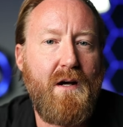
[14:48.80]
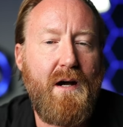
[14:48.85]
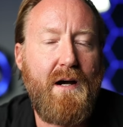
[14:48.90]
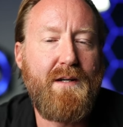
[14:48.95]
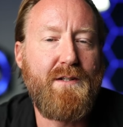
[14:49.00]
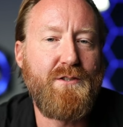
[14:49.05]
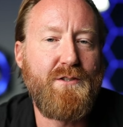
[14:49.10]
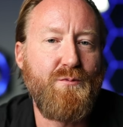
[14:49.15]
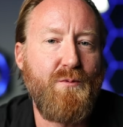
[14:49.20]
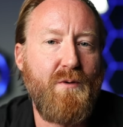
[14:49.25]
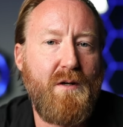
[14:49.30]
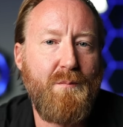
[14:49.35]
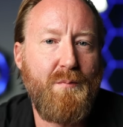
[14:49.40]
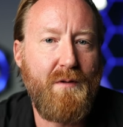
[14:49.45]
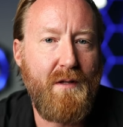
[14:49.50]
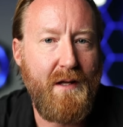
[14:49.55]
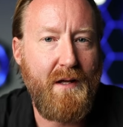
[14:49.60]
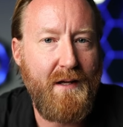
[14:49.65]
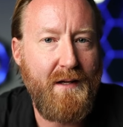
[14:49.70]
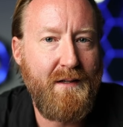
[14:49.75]
I just want to
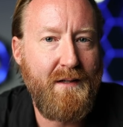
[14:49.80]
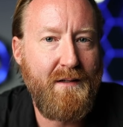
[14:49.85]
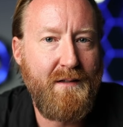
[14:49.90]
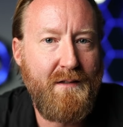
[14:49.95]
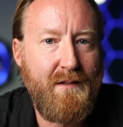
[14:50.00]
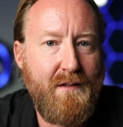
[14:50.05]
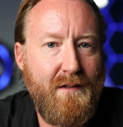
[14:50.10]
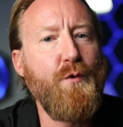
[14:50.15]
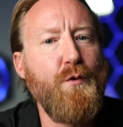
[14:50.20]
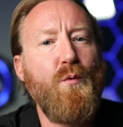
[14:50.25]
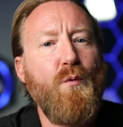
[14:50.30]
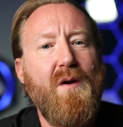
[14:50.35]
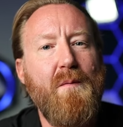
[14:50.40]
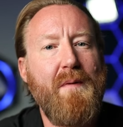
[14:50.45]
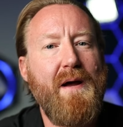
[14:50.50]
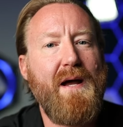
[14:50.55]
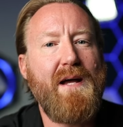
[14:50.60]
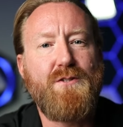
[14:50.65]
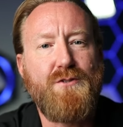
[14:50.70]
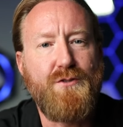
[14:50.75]
play. If you want to
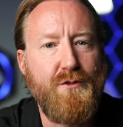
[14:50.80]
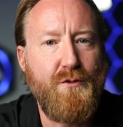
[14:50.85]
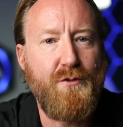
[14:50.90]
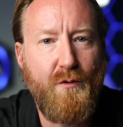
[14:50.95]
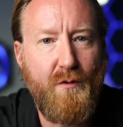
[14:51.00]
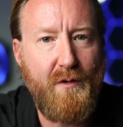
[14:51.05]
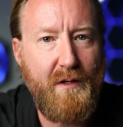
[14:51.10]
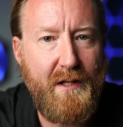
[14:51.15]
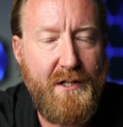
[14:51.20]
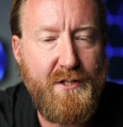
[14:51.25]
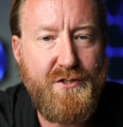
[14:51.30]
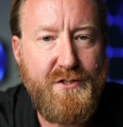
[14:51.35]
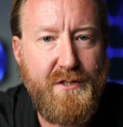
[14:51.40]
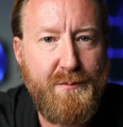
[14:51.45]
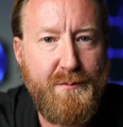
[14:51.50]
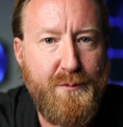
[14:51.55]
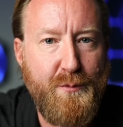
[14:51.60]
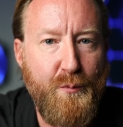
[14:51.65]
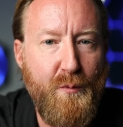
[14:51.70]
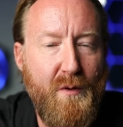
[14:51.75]
master your
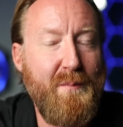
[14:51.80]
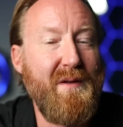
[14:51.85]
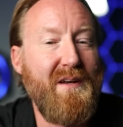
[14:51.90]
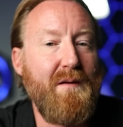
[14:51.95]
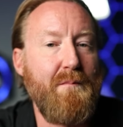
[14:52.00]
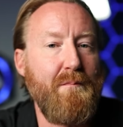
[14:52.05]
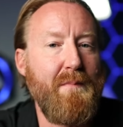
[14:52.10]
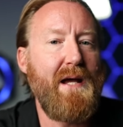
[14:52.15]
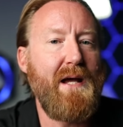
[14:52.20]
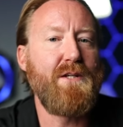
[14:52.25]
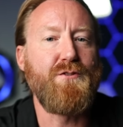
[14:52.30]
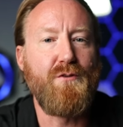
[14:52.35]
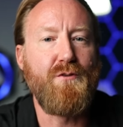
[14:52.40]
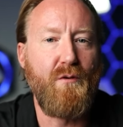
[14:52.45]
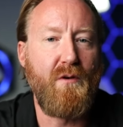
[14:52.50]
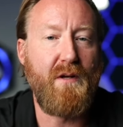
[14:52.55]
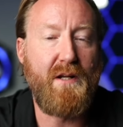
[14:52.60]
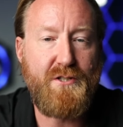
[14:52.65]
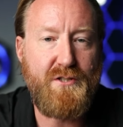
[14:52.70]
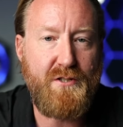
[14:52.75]
relationships with women and master the
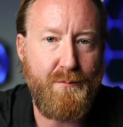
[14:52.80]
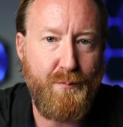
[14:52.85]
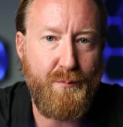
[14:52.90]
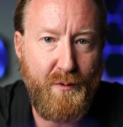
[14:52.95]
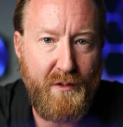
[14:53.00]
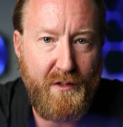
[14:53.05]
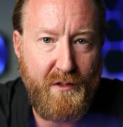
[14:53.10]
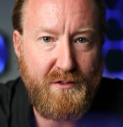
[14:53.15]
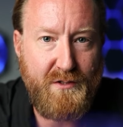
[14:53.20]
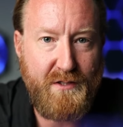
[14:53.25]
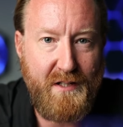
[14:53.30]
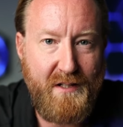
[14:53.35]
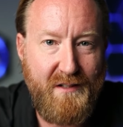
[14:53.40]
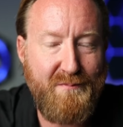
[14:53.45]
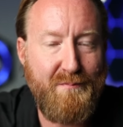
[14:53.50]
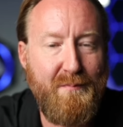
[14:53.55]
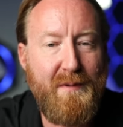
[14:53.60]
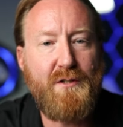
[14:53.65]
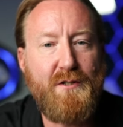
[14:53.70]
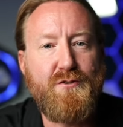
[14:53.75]
relationship with
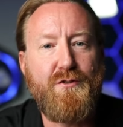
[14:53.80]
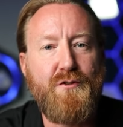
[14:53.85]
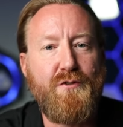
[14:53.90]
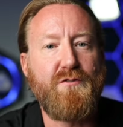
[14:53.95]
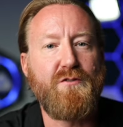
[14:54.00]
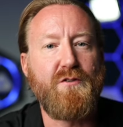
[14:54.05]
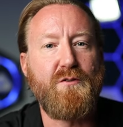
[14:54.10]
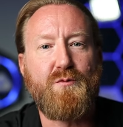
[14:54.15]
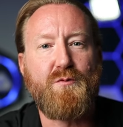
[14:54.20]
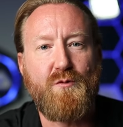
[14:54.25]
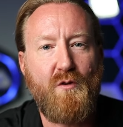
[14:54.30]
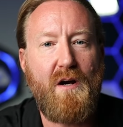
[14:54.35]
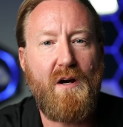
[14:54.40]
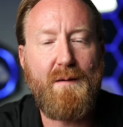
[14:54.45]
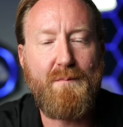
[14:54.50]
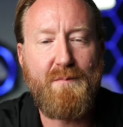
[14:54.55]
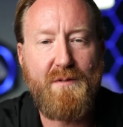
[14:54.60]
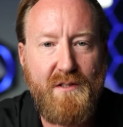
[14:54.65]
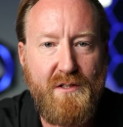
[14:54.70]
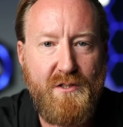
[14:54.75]
yourself, make sure you
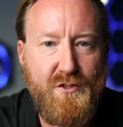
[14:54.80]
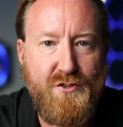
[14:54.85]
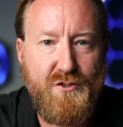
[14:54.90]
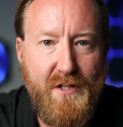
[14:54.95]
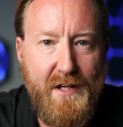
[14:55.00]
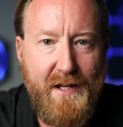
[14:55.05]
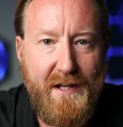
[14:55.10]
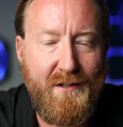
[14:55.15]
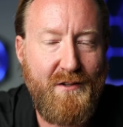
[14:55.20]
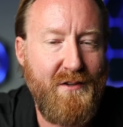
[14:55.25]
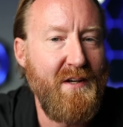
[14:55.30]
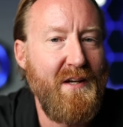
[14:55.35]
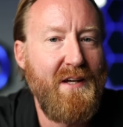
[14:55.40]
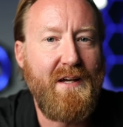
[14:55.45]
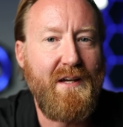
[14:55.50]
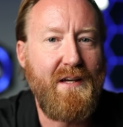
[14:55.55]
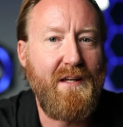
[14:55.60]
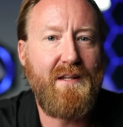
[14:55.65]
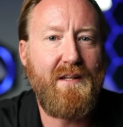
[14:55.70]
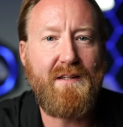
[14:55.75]
subscribe to this channel
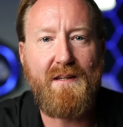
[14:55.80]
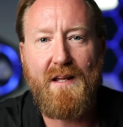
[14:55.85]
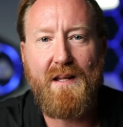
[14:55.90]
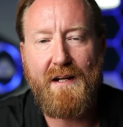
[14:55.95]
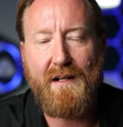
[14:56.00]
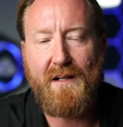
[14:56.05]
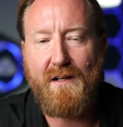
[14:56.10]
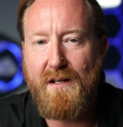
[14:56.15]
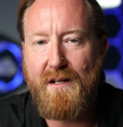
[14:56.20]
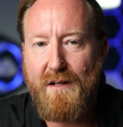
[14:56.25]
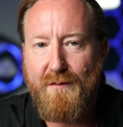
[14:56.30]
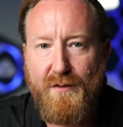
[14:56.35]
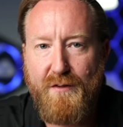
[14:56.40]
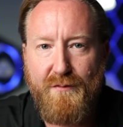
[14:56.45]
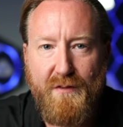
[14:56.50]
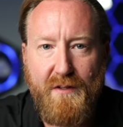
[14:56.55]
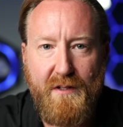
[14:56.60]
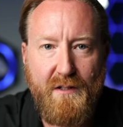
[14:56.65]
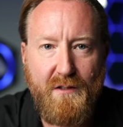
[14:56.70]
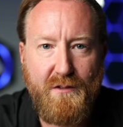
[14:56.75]
and hit like on every
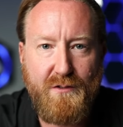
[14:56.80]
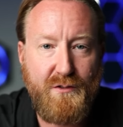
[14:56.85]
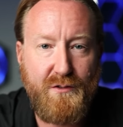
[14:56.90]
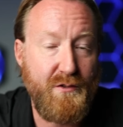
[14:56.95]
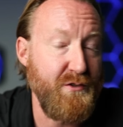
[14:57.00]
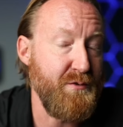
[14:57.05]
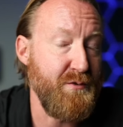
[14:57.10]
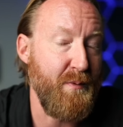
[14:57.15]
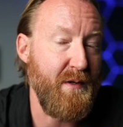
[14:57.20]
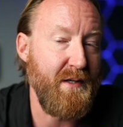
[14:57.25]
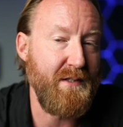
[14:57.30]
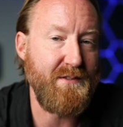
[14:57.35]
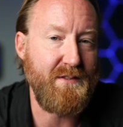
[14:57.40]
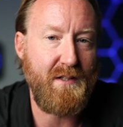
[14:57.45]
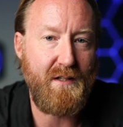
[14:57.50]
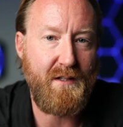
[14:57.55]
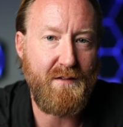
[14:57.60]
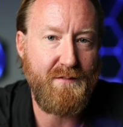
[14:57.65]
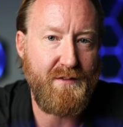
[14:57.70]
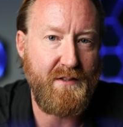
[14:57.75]
video so it spreads the
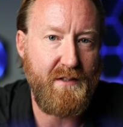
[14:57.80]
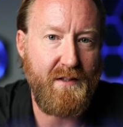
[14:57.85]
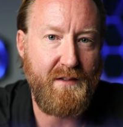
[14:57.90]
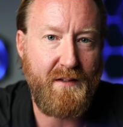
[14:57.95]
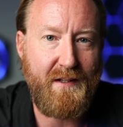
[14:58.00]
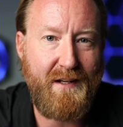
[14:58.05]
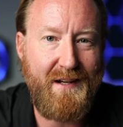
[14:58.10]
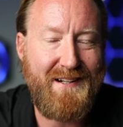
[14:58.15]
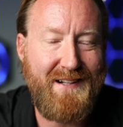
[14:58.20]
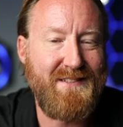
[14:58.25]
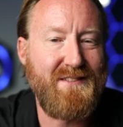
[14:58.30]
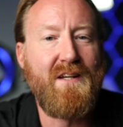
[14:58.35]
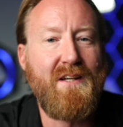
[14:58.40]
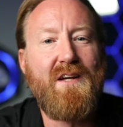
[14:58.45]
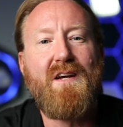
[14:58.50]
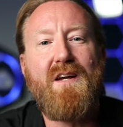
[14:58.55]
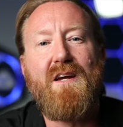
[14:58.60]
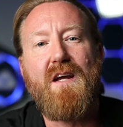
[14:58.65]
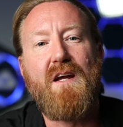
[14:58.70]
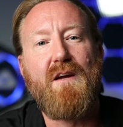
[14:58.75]
love to the other guys.
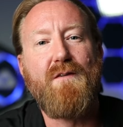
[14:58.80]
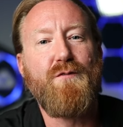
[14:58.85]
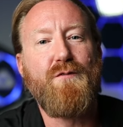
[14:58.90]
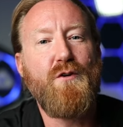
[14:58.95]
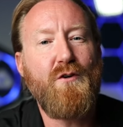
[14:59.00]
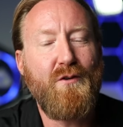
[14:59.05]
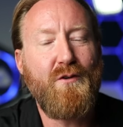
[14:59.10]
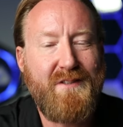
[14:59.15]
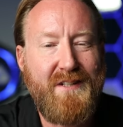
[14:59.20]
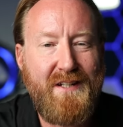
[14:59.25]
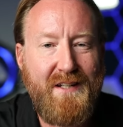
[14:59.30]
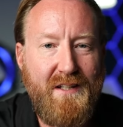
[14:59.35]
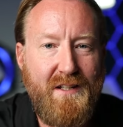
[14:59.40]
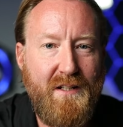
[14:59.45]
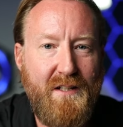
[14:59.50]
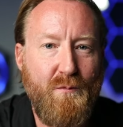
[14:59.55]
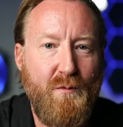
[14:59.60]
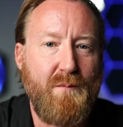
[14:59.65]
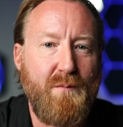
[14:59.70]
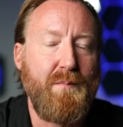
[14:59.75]
If you're
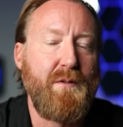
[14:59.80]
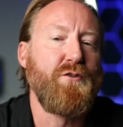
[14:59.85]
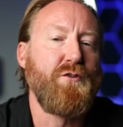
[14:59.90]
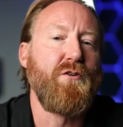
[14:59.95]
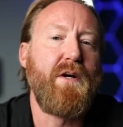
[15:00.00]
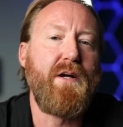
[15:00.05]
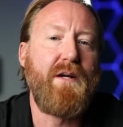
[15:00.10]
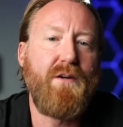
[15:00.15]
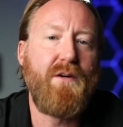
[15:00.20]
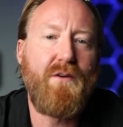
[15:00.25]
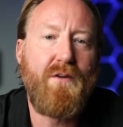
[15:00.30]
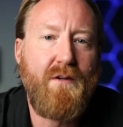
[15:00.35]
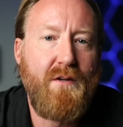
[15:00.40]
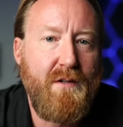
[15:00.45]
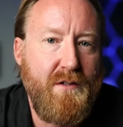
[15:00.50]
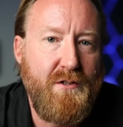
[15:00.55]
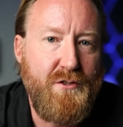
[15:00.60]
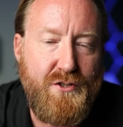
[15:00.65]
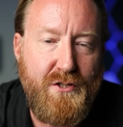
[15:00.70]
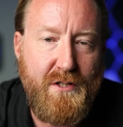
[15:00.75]
dealing with betrayal,
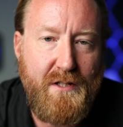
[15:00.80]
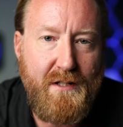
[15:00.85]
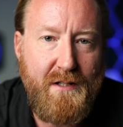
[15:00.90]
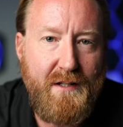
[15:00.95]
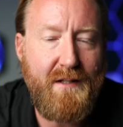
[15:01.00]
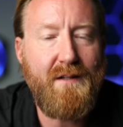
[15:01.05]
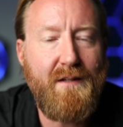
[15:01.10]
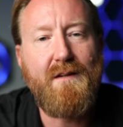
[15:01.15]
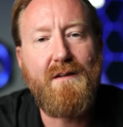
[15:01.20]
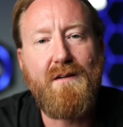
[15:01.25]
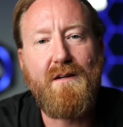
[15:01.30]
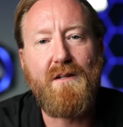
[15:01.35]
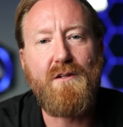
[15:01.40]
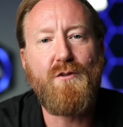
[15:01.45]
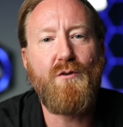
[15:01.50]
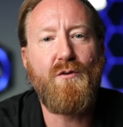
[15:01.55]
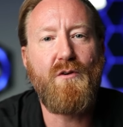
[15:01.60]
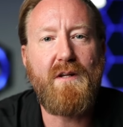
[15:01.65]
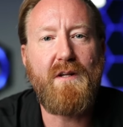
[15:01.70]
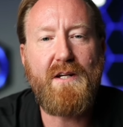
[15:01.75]
cheating in
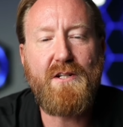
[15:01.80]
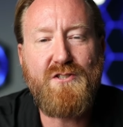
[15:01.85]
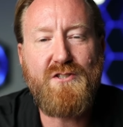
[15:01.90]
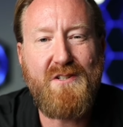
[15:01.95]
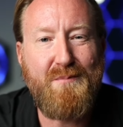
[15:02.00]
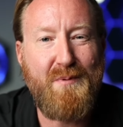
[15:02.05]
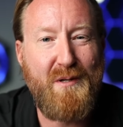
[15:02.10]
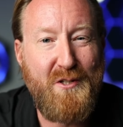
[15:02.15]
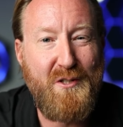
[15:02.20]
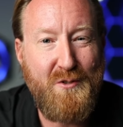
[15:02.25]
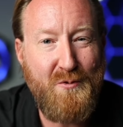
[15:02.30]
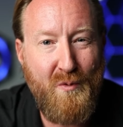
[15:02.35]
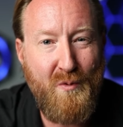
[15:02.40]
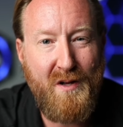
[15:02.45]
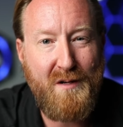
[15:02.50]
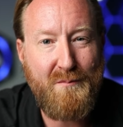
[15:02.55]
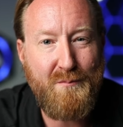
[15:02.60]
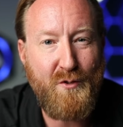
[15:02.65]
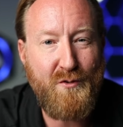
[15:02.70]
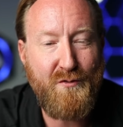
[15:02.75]
your relationship and you
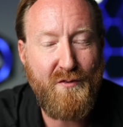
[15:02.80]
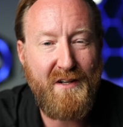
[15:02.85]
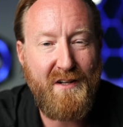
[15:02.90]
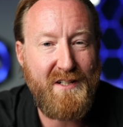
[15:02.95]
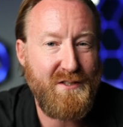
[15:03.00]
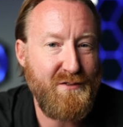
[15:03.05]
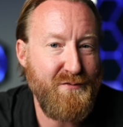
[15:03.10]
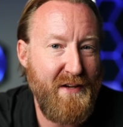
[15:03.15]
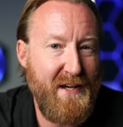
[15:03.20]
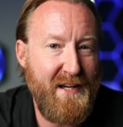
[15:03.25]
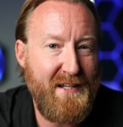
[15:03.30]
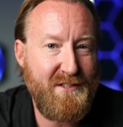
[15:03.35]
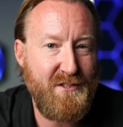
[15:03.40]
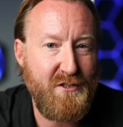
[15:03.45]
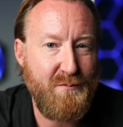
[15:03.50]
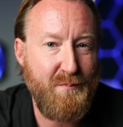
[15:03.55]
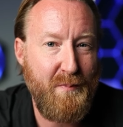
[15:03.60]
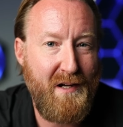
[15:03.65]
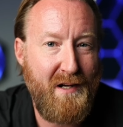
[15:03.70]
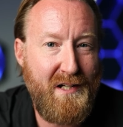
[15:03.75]
want to move on as fast
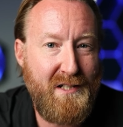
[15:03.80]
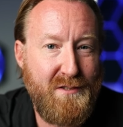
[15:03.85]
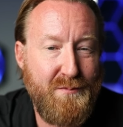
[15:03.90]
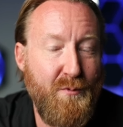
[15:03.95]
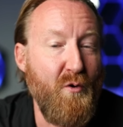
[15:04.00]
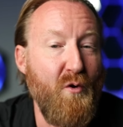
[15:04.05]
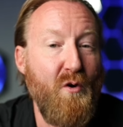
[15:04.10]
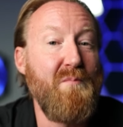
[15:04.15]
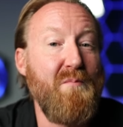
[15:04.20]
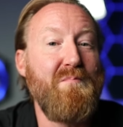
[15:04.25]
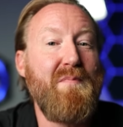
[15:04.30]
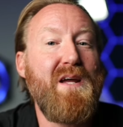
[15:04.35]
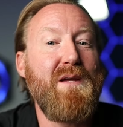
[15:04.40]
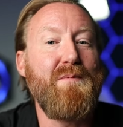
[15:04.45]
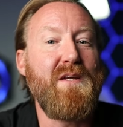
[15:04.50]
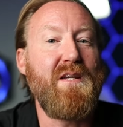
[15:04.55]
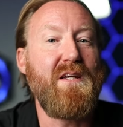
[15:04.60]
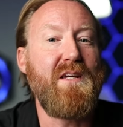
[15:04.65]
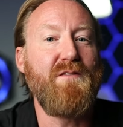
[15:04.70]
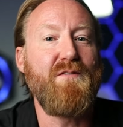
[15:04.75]
as possible or
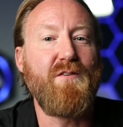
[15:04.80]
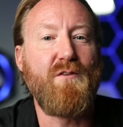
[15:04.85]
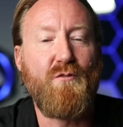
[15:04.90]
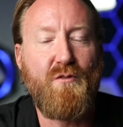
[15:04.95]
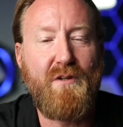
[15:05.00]
maybe even